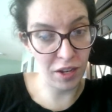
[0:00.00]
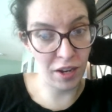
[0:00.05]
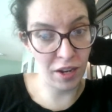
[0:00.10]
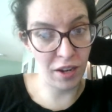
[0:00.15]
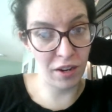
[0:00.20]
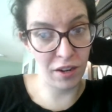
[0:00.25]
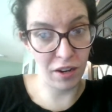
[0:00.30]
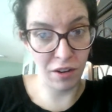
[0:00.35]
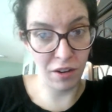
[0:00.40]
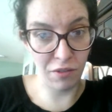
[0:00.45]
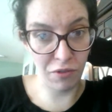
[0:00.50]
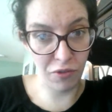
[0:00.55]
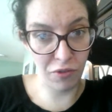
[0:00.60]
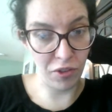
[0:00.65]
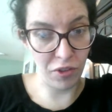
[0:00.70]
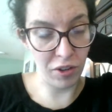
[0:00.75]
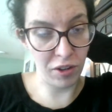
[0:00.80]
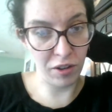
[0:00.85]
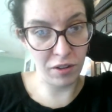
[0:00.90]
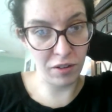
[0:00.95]
and if
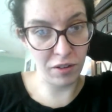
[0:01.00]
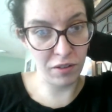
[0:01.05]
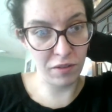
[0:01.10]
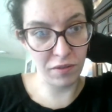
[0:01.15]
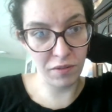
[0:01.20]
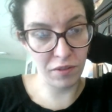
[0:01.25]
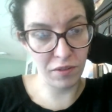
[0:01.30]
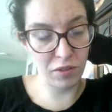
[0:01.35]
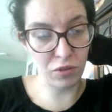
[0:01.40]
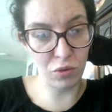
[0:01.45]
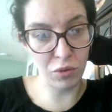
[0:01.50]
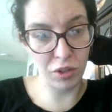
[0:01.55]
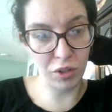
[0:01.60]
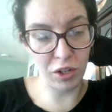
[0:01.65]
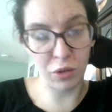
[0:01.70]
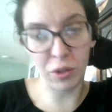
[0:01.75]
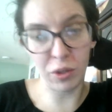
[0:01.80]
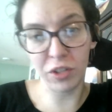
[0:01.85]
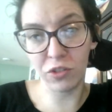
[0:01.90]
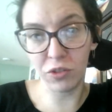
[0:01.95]
the school in
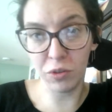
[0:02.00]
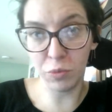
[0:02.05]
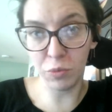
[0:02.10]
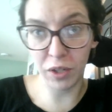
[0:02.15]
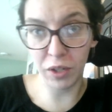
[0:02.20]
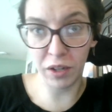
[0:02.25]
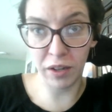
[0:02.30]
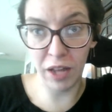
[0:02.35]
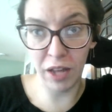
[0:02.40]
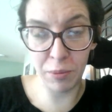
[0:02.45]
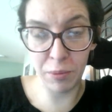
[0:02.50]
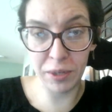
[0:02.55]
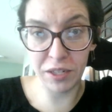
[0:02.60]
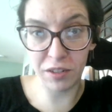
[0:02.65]
question will allow me